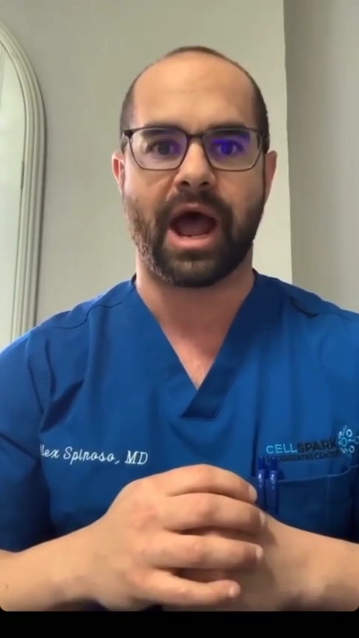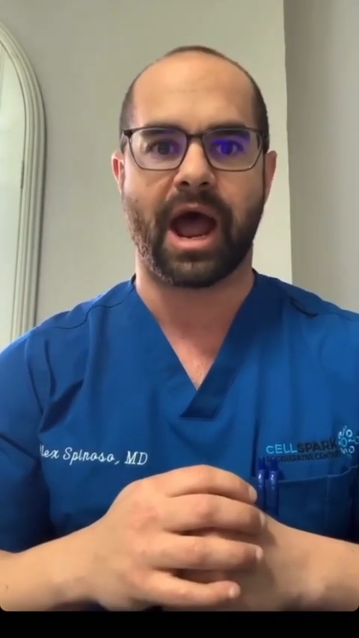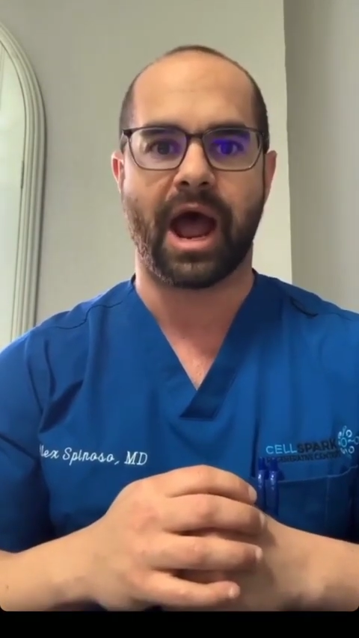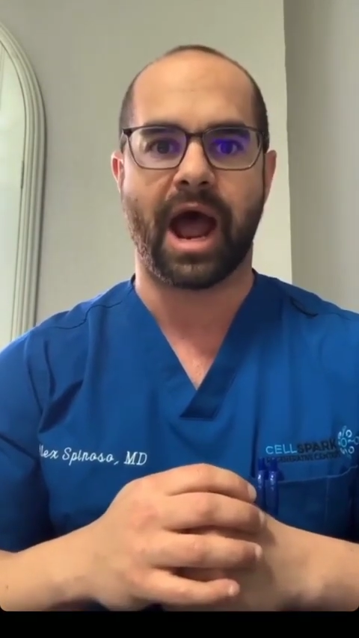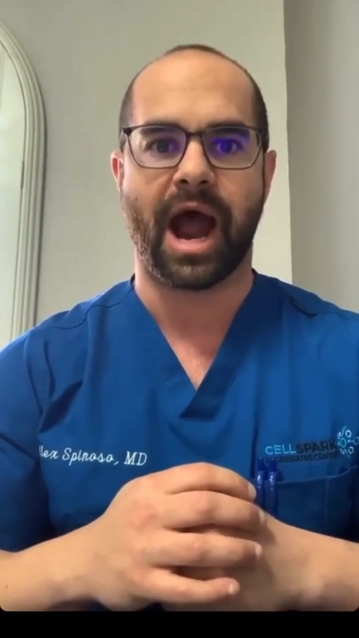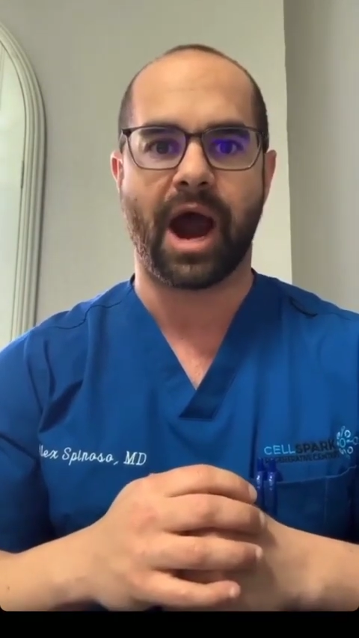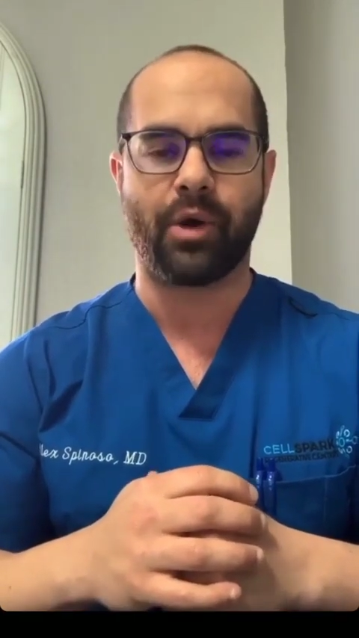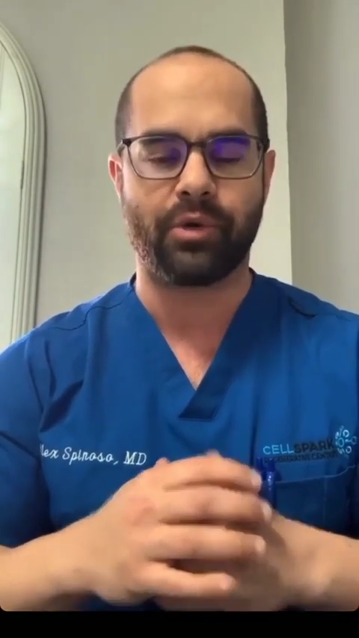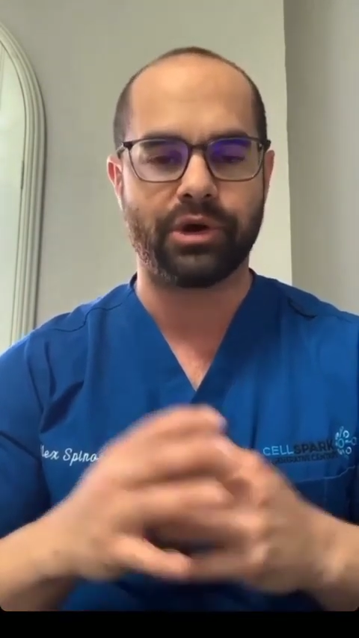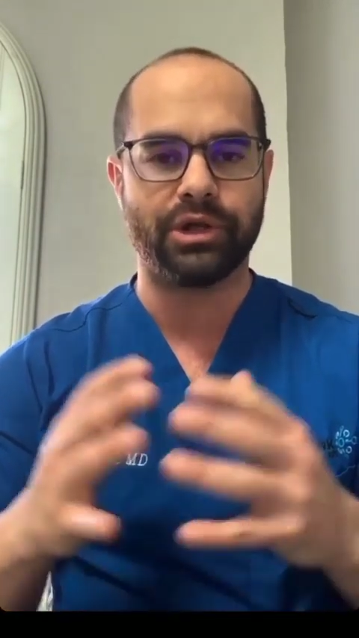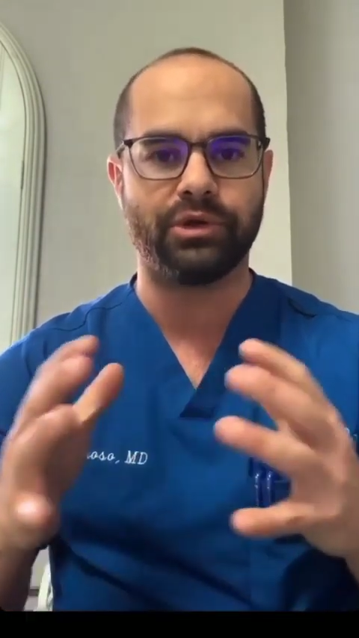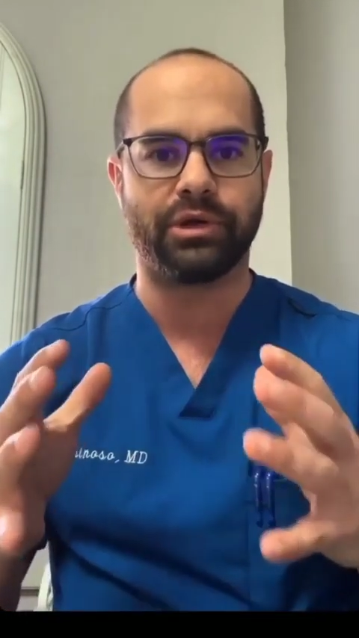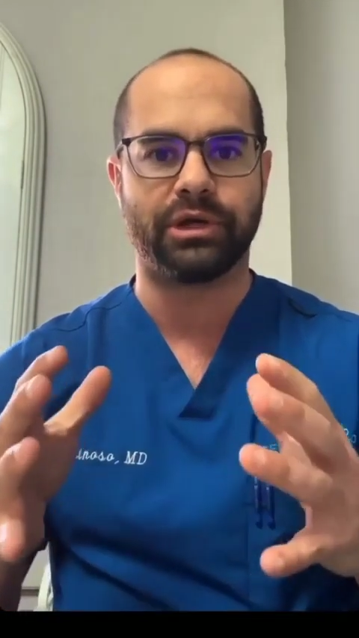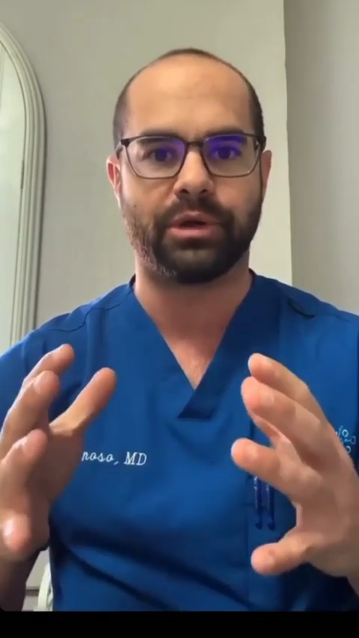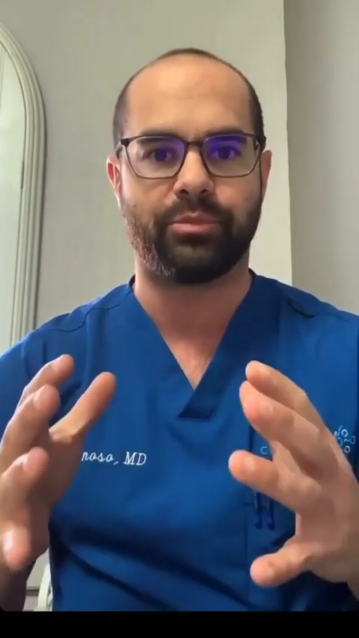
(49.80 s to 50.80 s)
How are
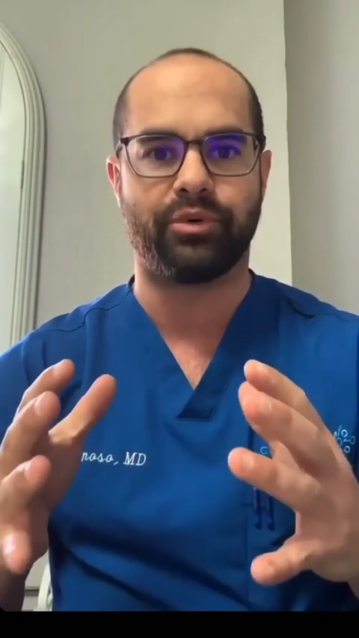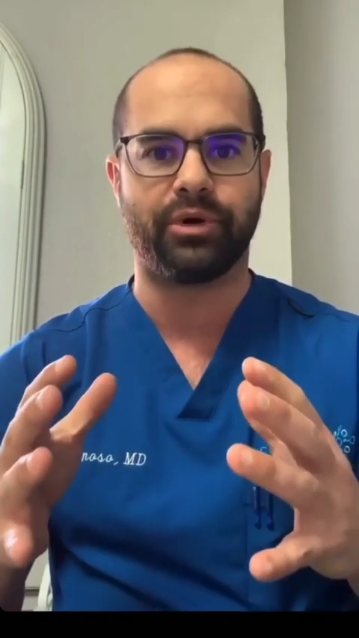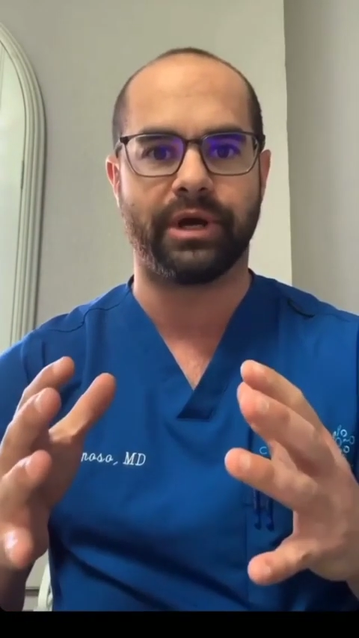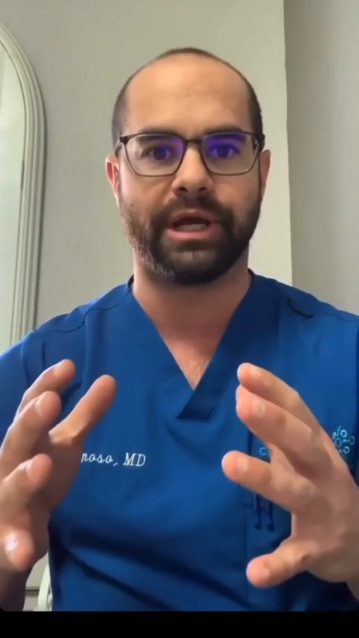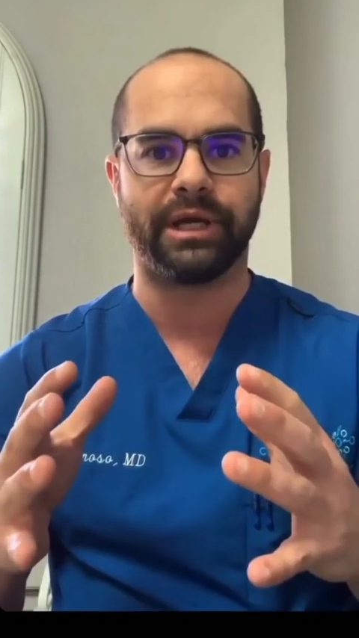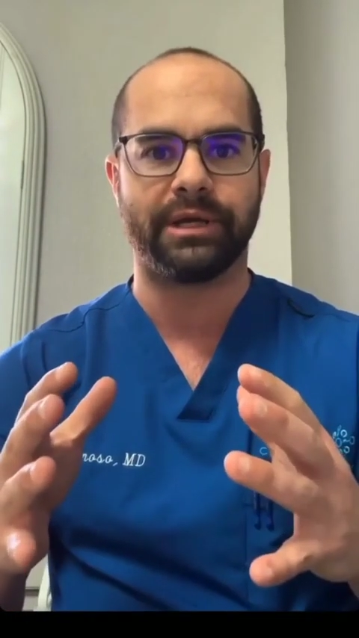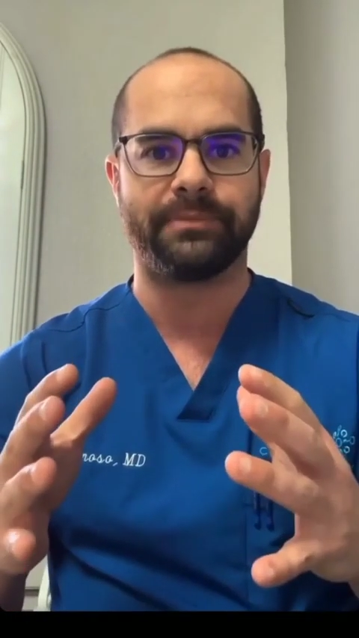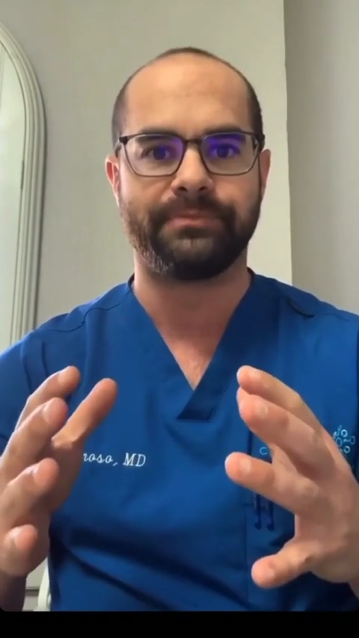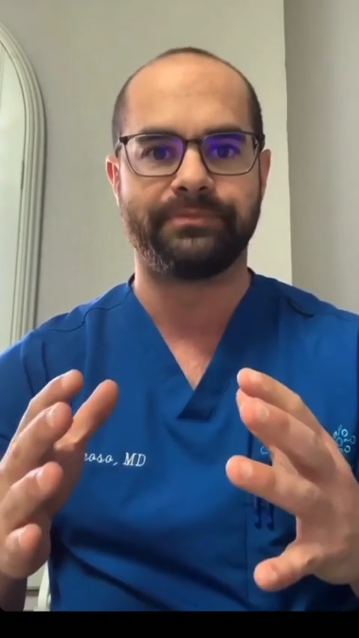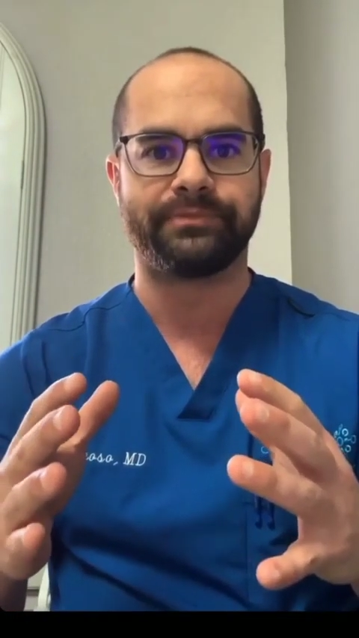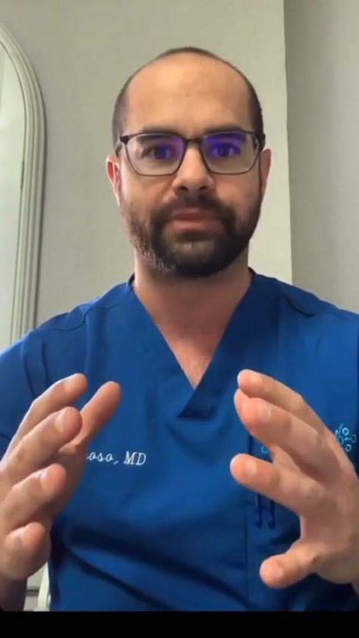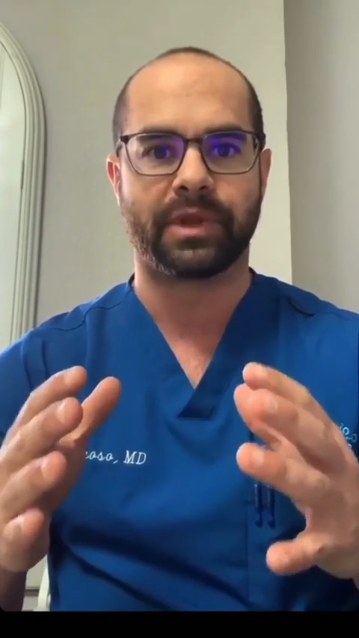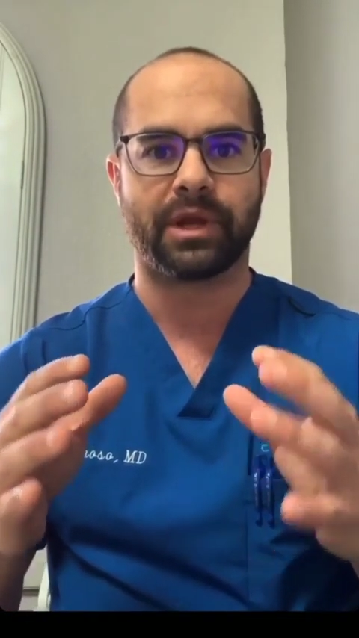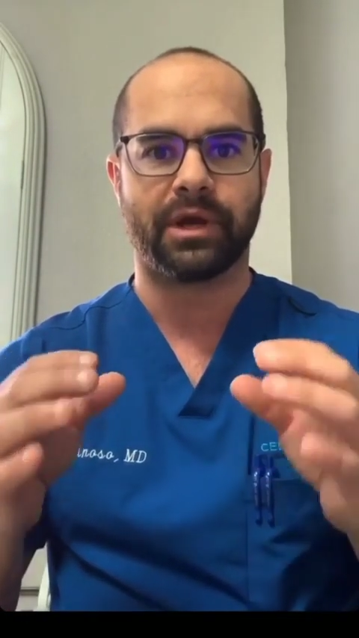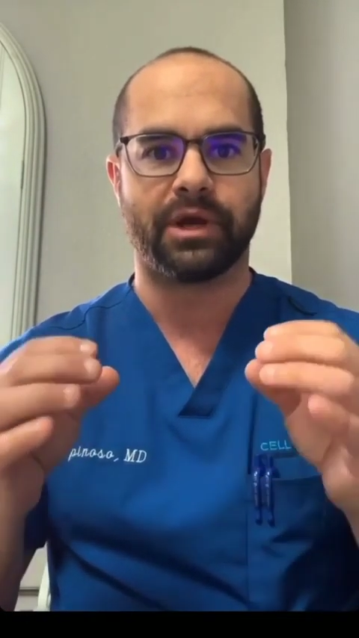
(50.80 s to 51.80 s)
you going to put
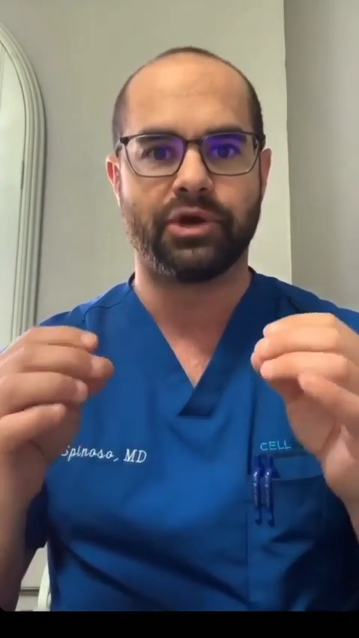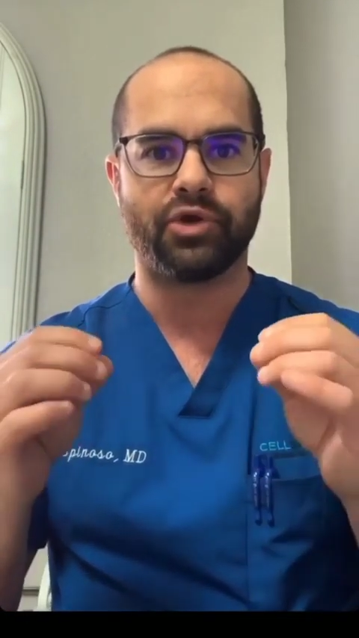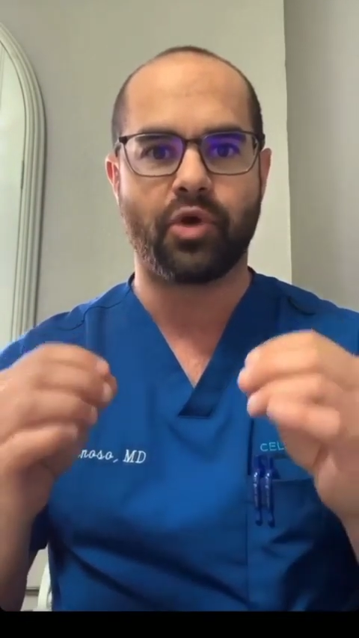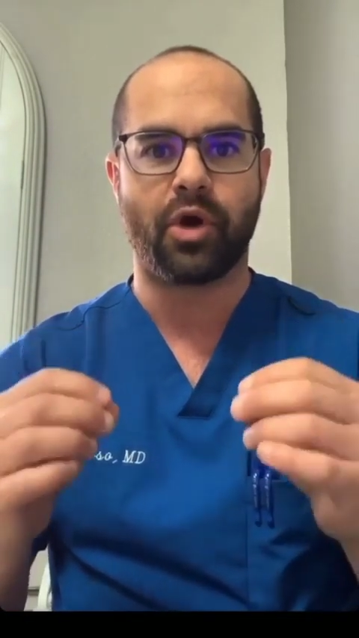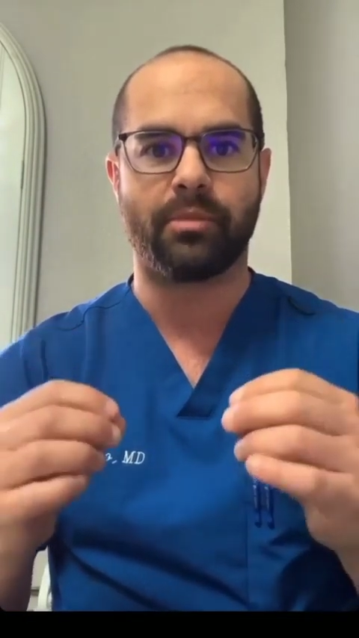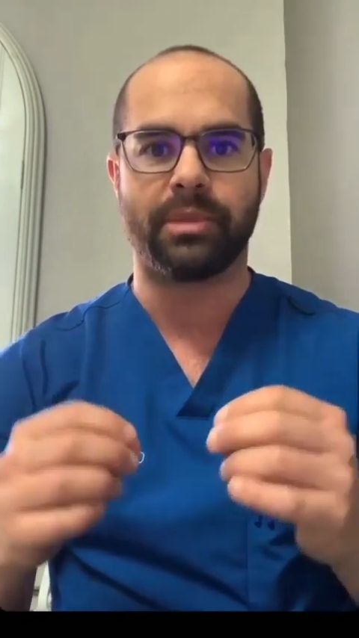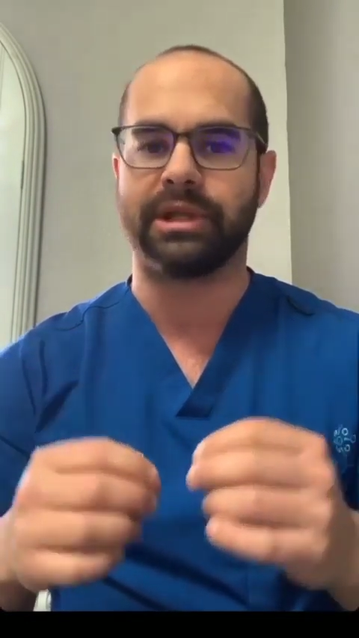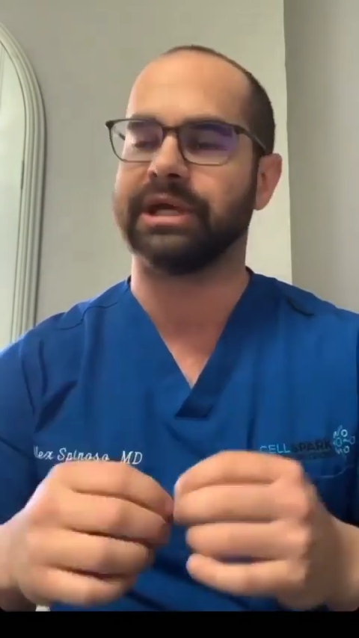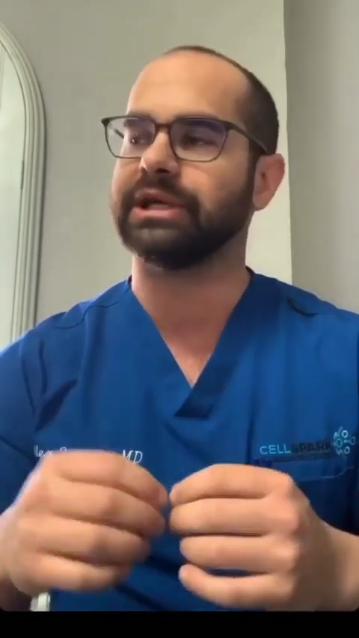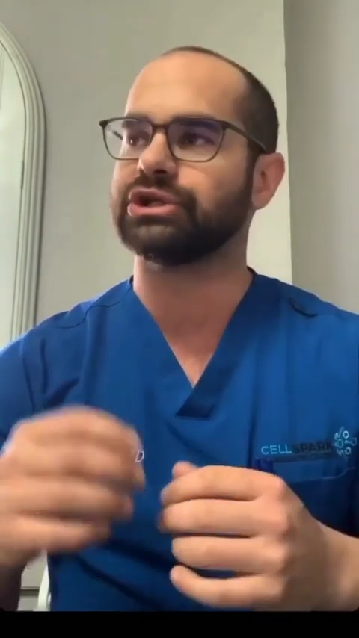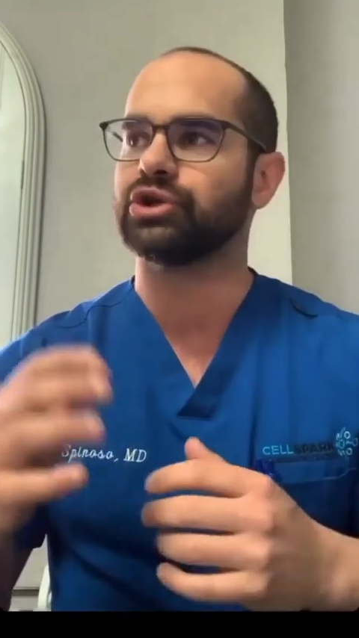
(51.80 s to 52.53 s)
normally